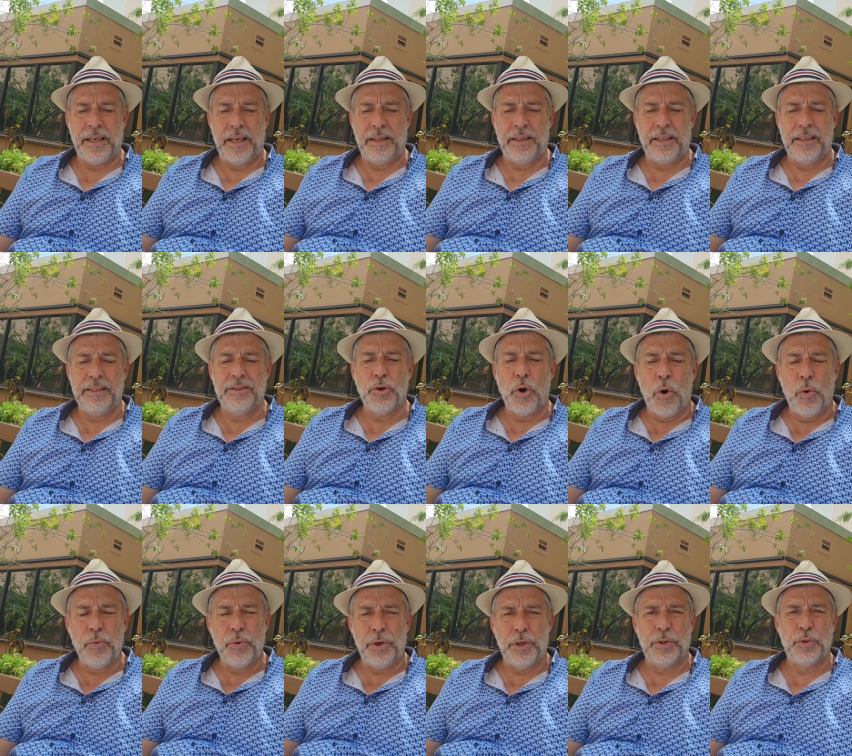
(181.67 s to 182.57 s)
say these
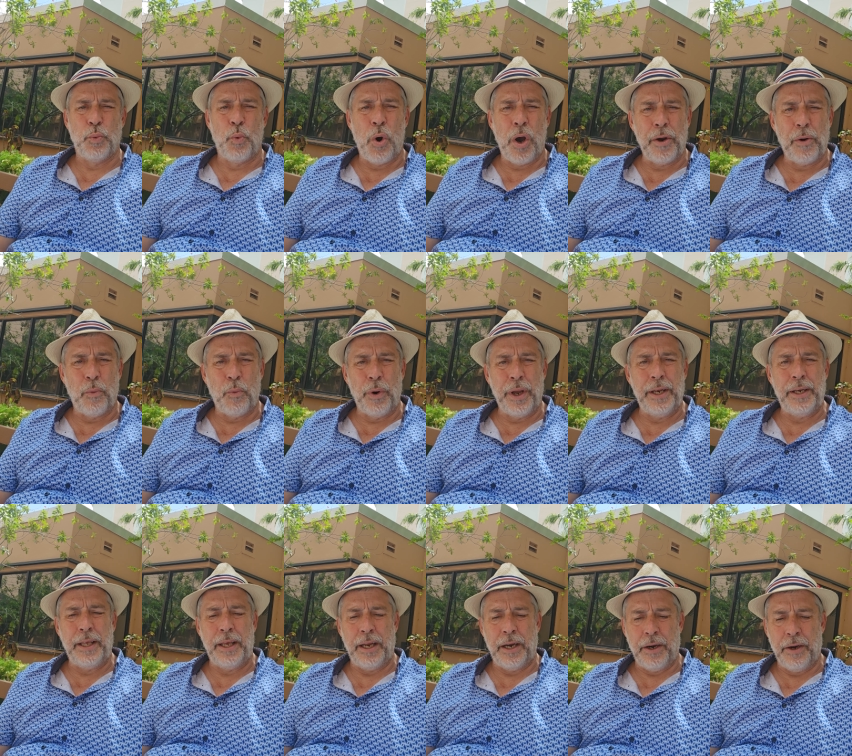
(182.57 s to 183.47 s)
owners want to
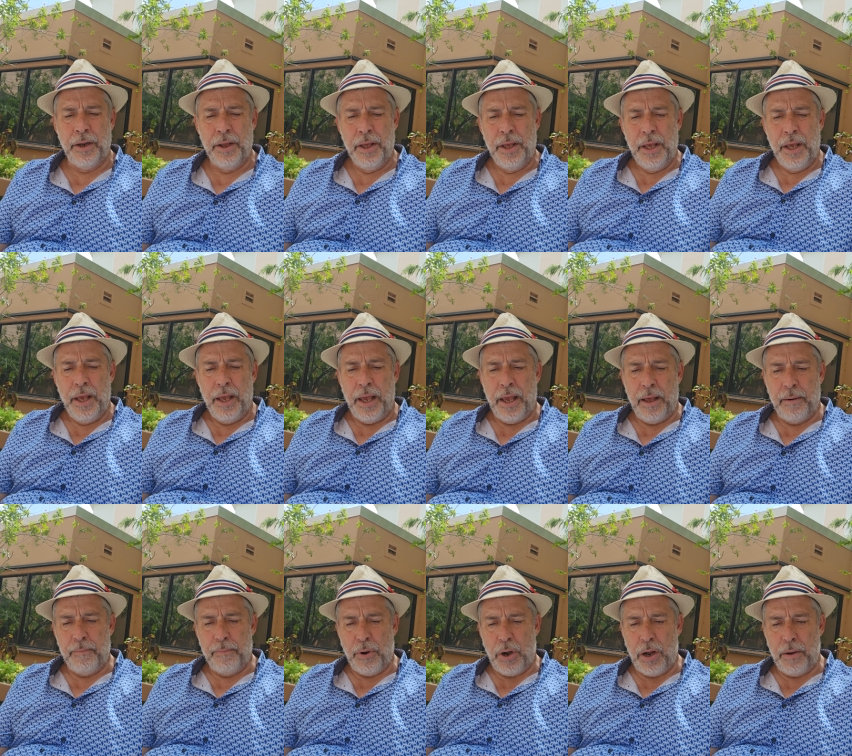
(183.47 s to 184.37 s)
win here
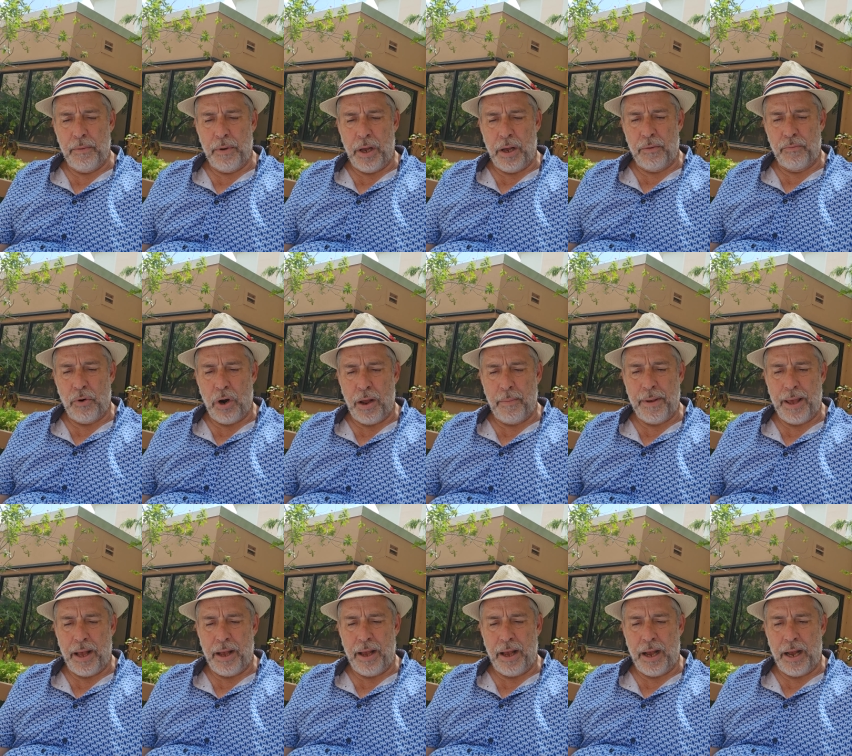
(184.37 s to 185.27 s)
and Bob uh, Rob
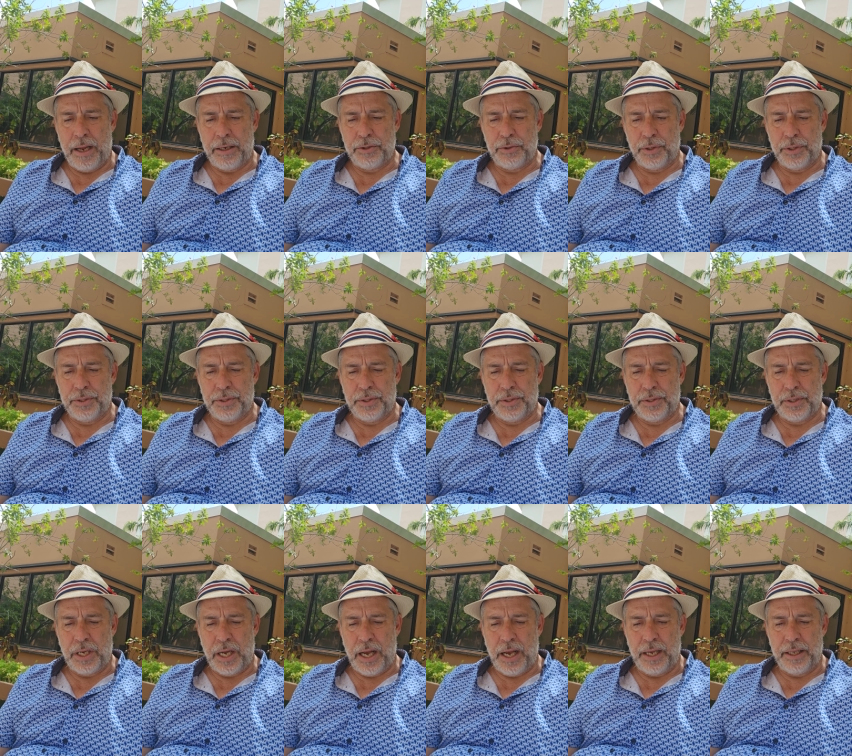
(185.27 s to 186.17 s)
Atras
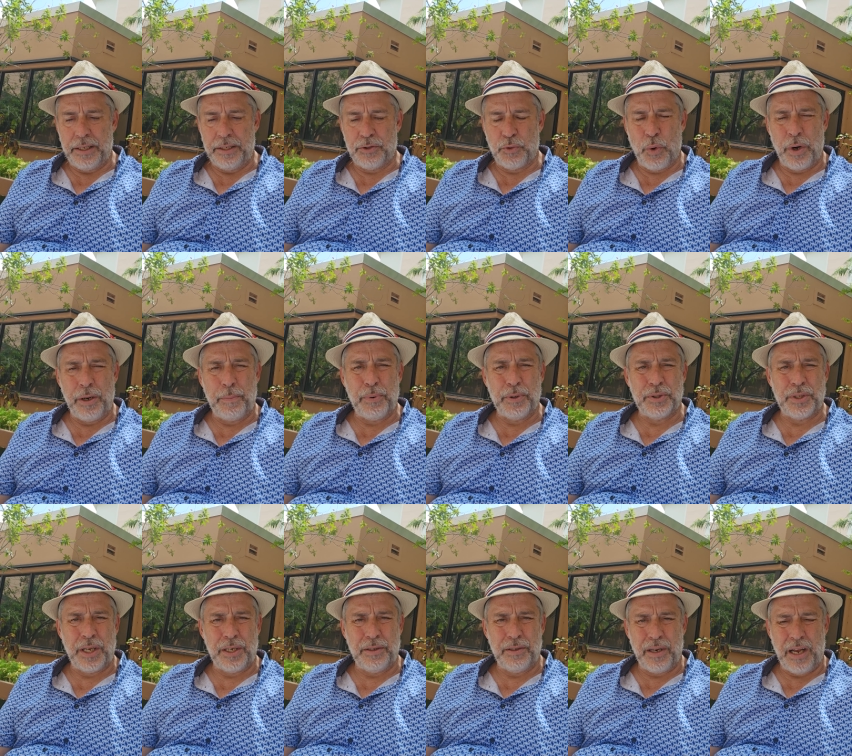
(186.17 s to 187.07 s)

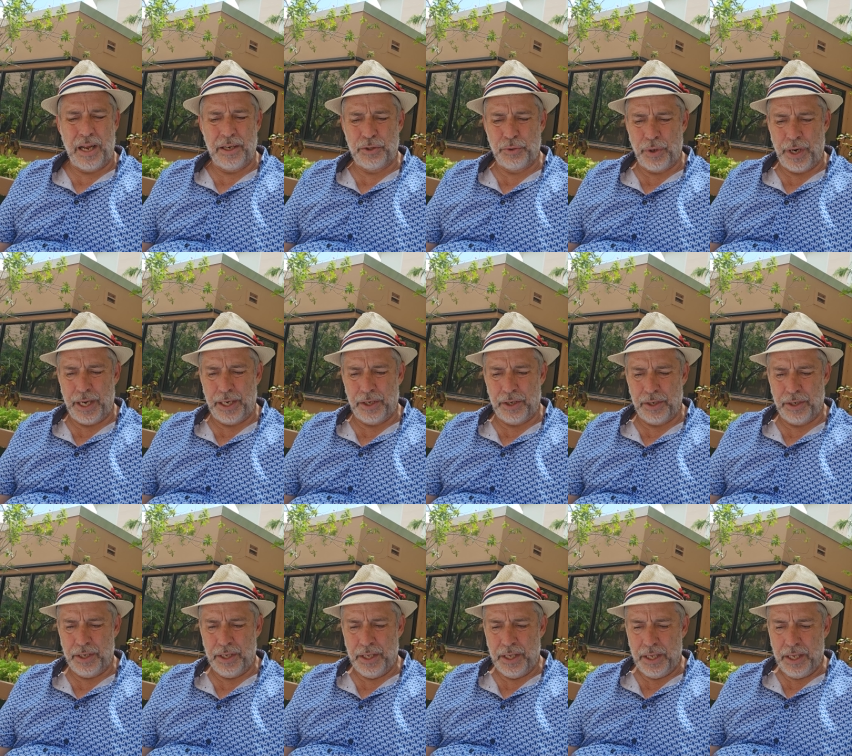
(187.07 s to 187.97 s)
20% uh, uh,
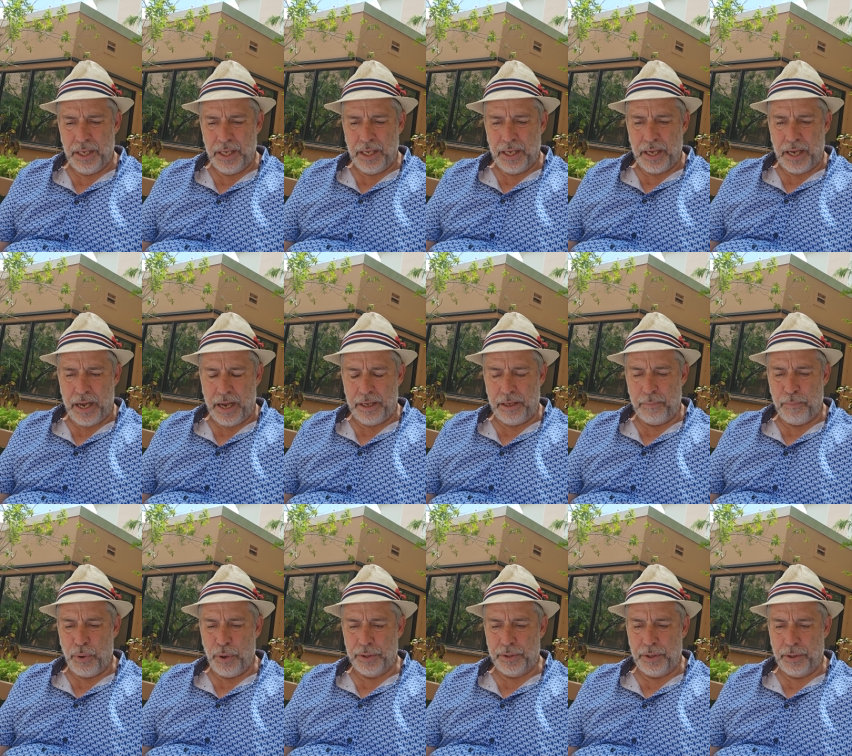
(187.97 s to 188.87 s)
trainer uh, you
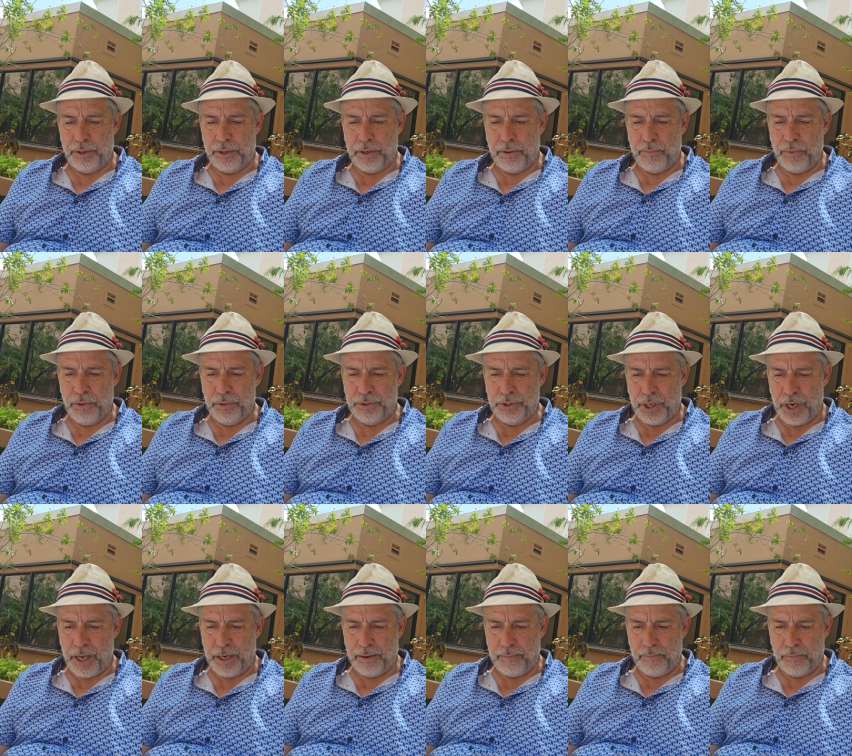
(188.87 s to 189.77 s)
put Carmouche
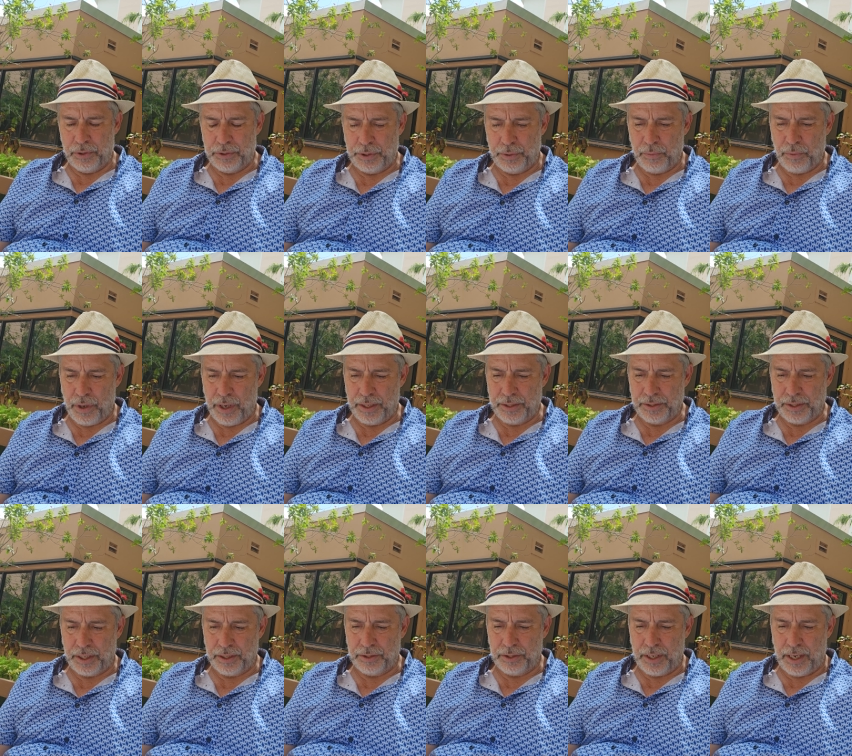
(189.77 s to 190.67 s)
on him which he
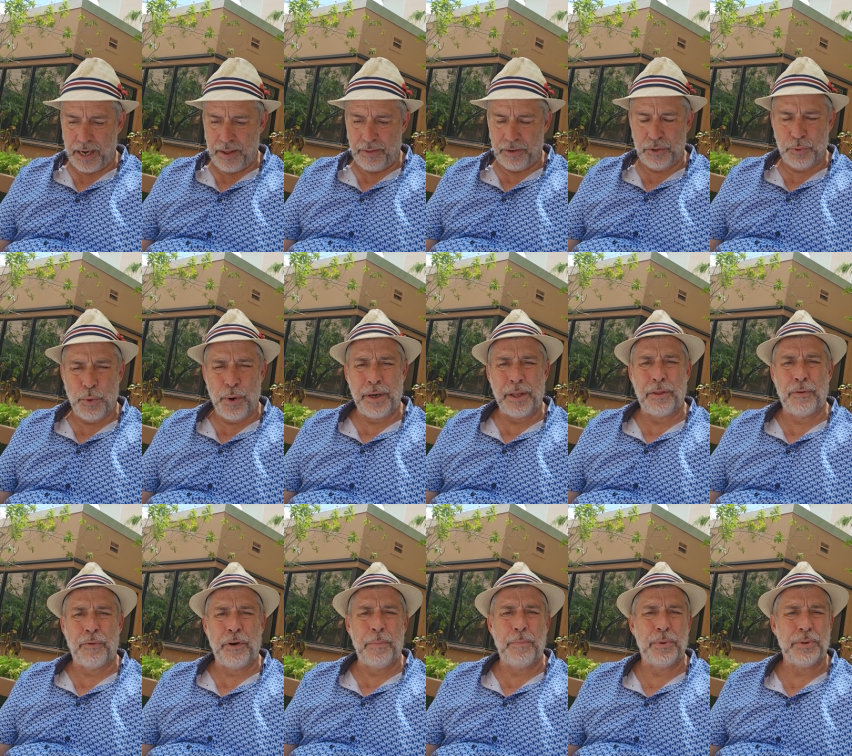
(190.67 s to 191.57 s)
was uh, another
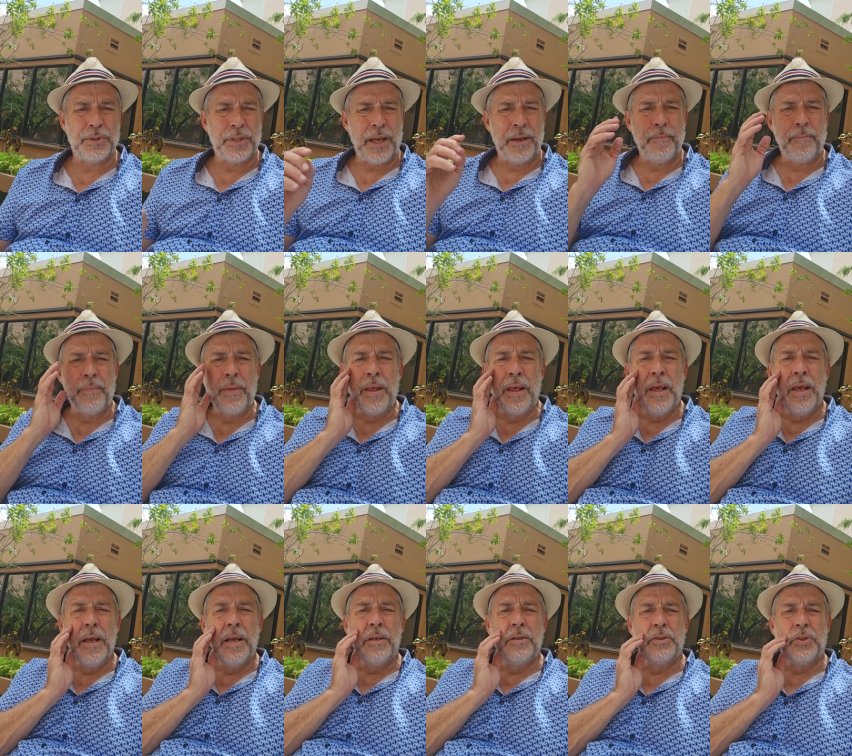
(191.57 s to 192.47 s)
23%
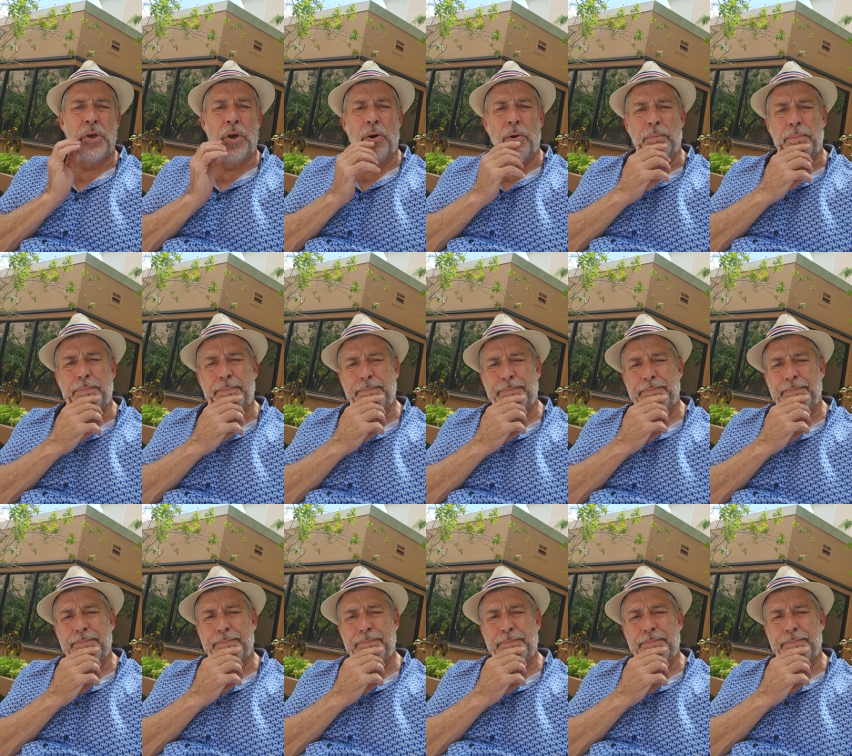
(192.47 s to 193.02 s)
so